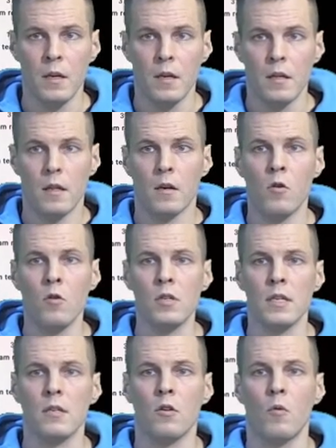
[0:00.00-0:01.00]
The course
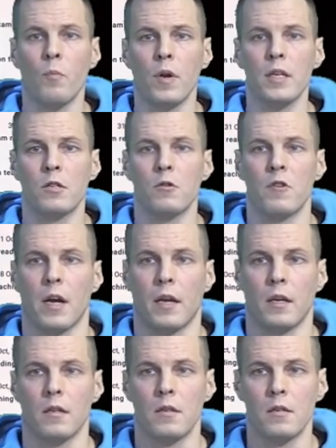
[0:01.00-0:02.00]
has completion
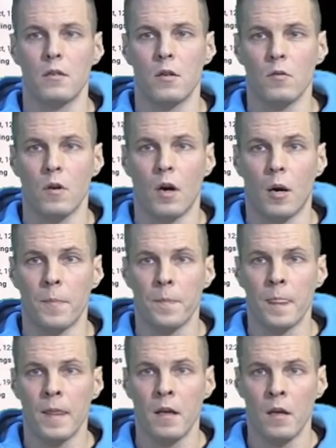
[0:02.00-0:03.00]
tracking. So
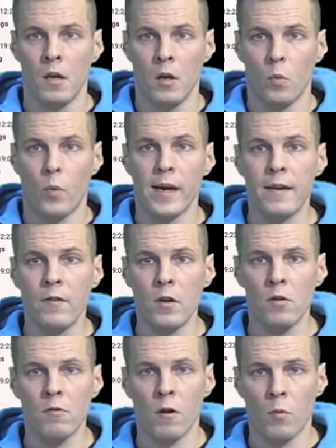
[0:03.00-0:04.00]
whenever
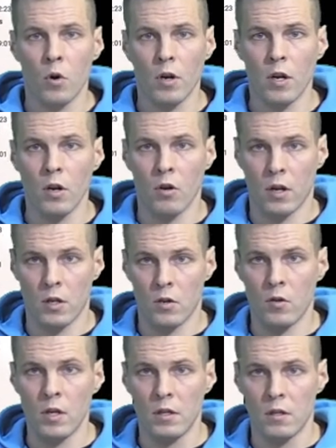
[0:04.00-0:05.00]
you are working on a
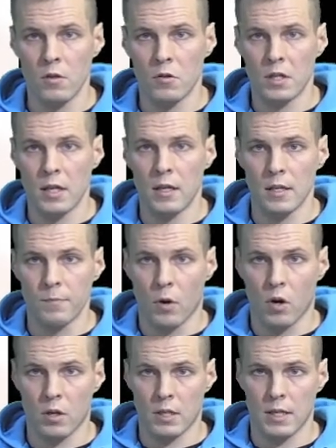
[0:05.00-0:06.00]
unit, you see these
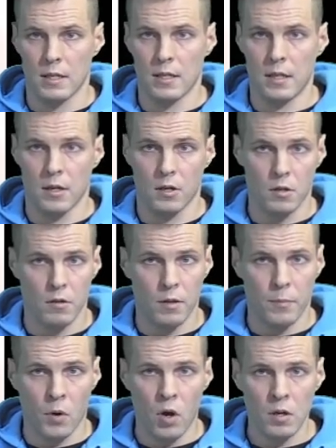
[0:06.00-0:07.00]
boxes here. So the
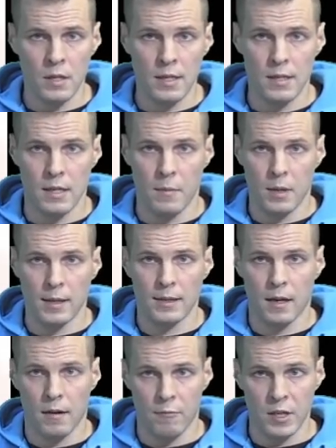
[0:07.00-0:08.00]
box is something
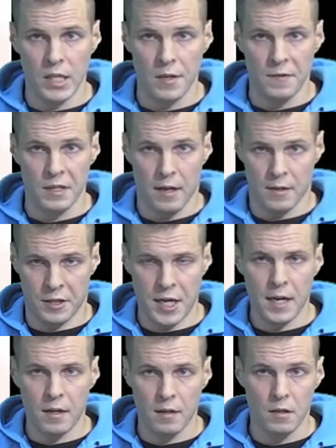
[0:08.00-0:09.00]
that receives a check